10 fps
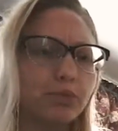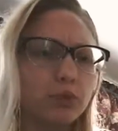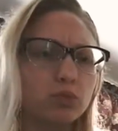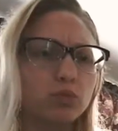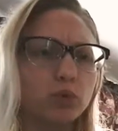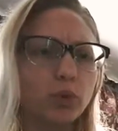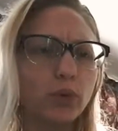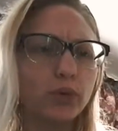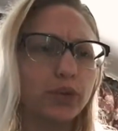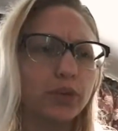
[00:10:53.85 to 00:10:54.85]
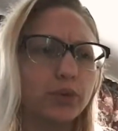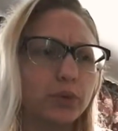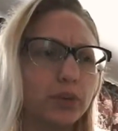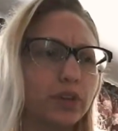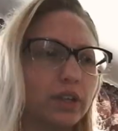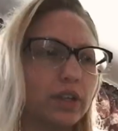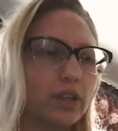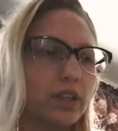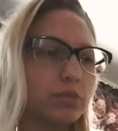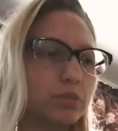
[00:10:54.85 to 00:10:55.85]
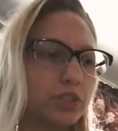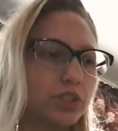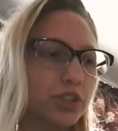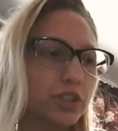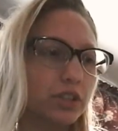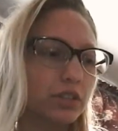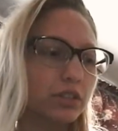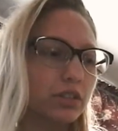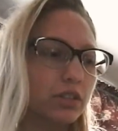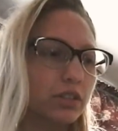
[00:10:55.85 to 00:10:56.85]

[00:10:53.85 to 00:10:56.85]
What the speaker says: the Rule 33 that they keep mentioning.